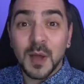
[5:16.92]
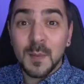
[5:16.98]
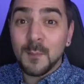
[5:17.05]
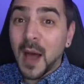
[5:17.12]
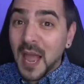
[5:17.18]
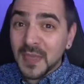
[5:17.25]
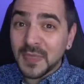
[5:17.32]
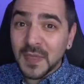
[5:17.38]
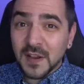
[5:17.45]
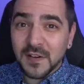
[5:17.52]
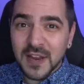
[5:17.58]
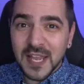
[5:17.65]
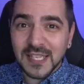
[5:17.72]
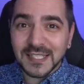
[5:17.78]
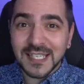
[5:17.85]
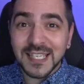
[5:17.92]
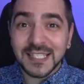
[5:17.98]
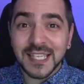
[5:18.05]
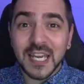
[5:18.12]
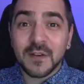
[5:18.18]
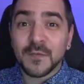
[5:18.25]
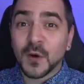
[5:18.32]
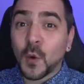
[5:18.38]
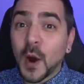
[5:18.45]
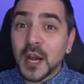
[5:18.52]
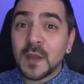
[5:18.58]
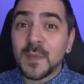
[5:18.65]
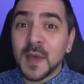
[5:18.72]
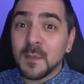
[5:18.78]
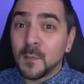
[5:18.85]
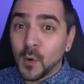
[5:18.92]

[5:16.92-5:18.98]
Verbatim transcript: But my theory is he's headed for quite a bit